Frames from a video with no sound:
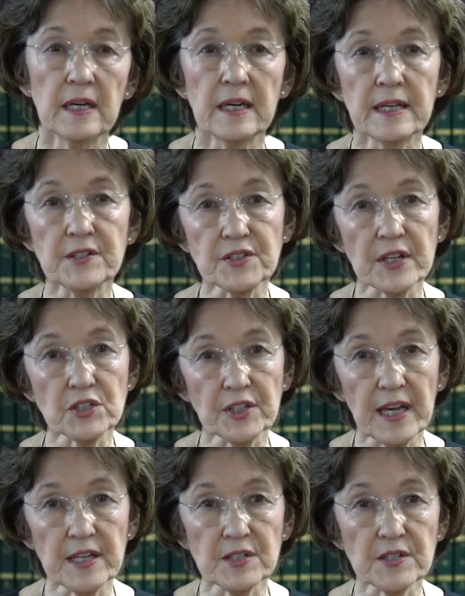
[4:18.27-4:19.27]
In such
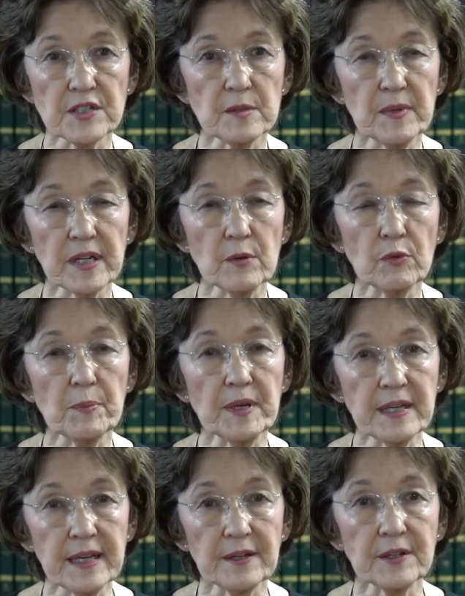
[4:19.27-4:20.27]
cases, the money will be
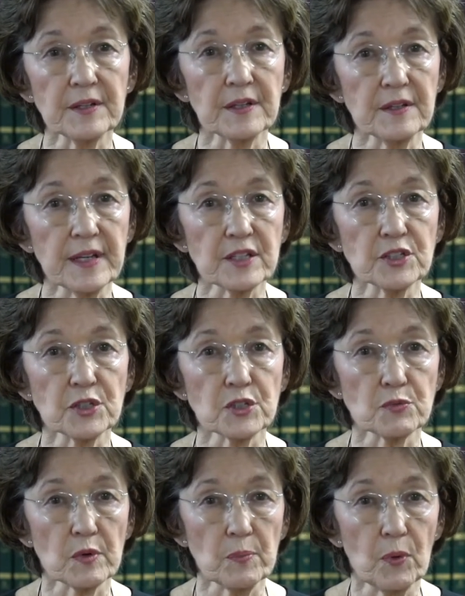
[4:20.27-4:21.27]
counted in next
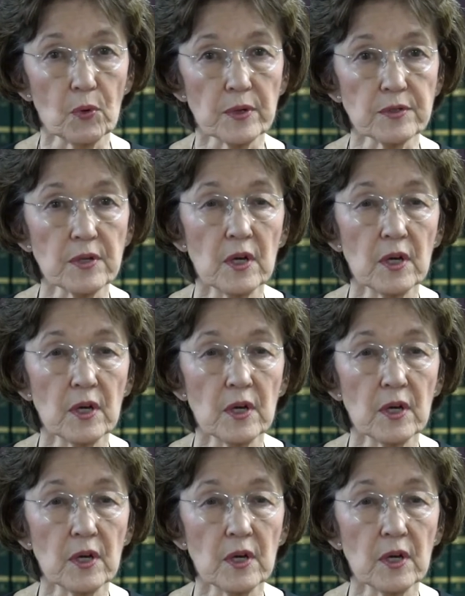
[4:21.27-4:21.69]
year's report,